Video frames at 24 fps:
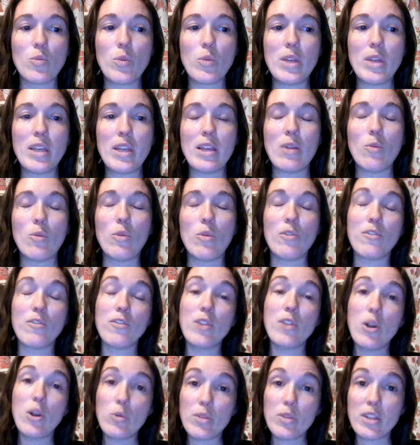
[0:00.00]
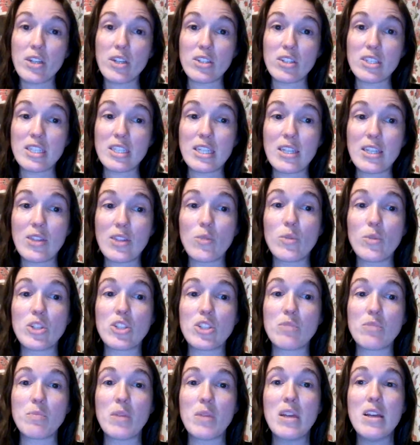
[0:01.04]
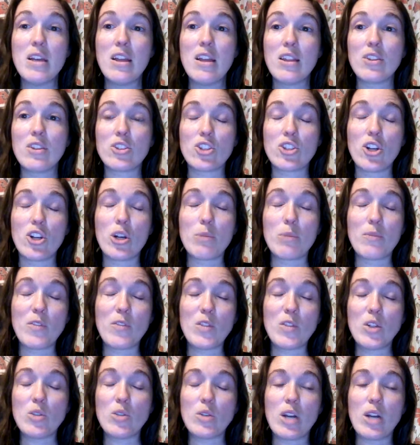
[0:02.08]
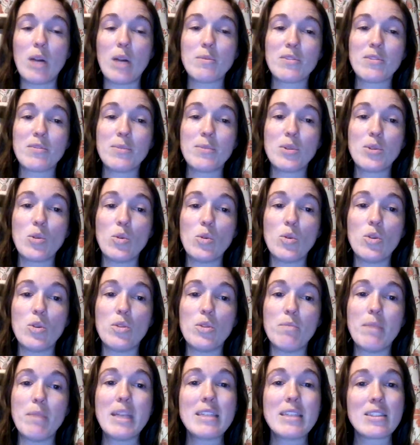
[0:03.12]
We will float their teeth, which the term float comes from an old